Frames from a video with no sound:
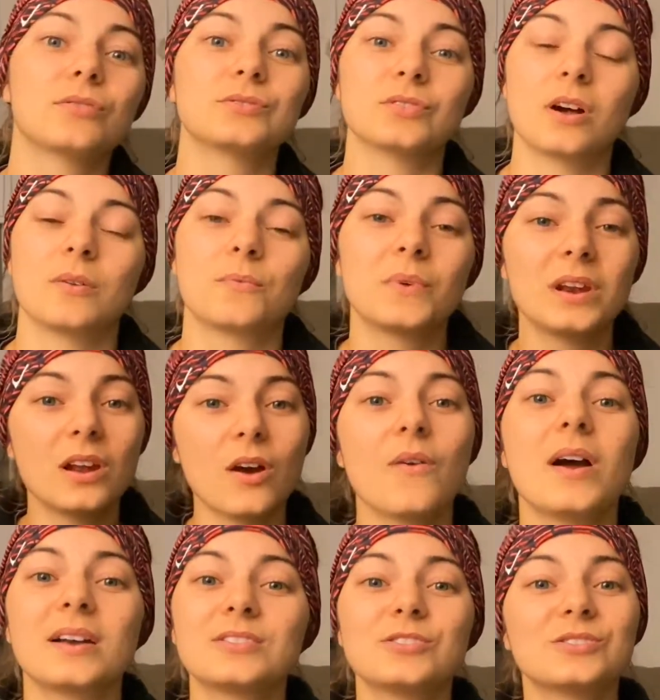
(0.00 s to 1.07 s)
goes on. We know
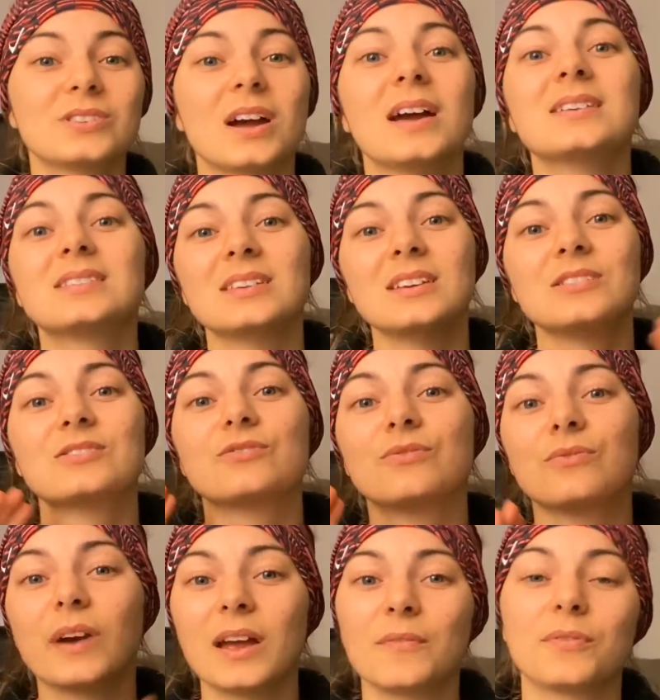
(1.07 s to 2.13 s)
exercise is
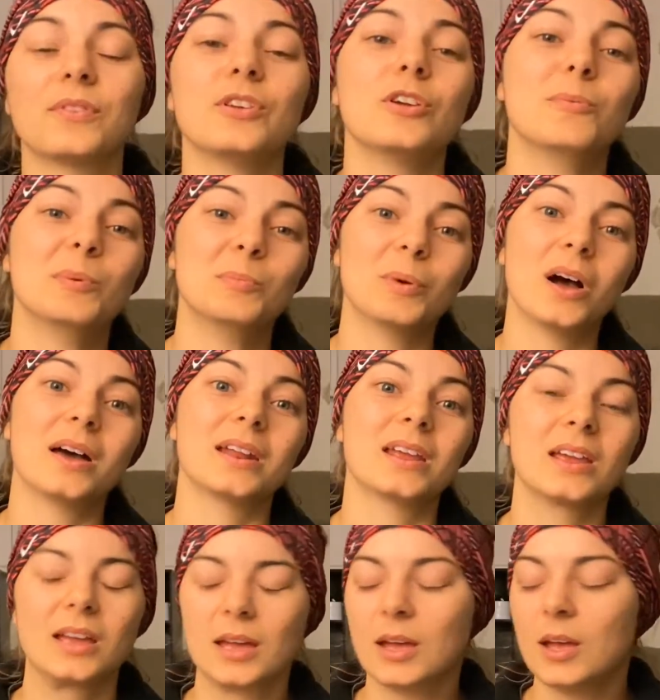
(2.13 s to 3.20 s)
great for the human body.